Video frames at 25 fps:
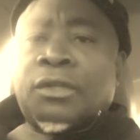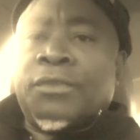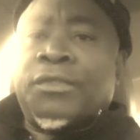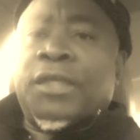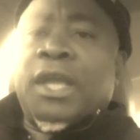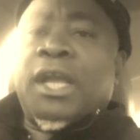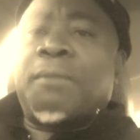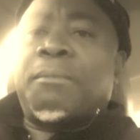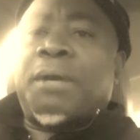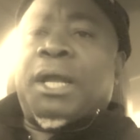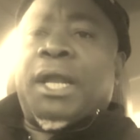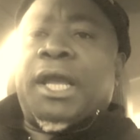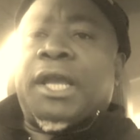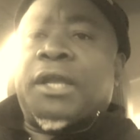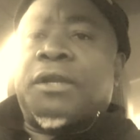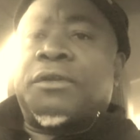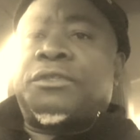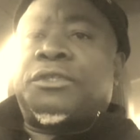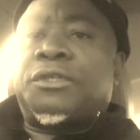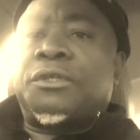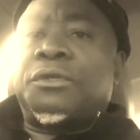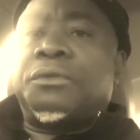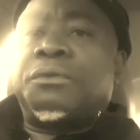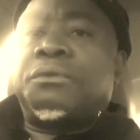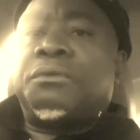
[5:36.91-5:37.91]
Think about anger
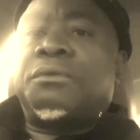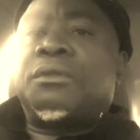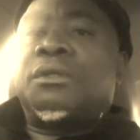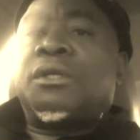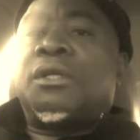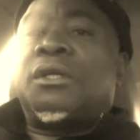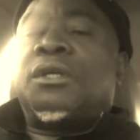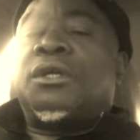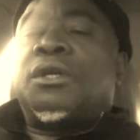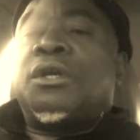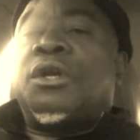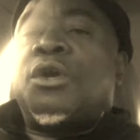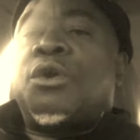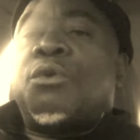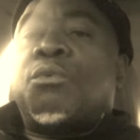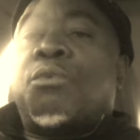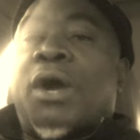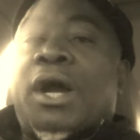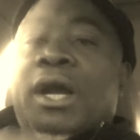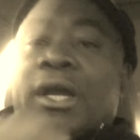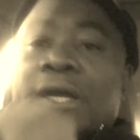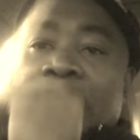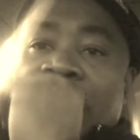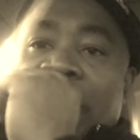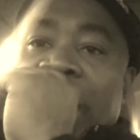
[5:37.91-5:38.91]
too.
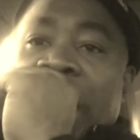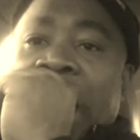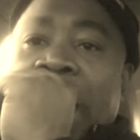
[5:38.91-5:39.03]
What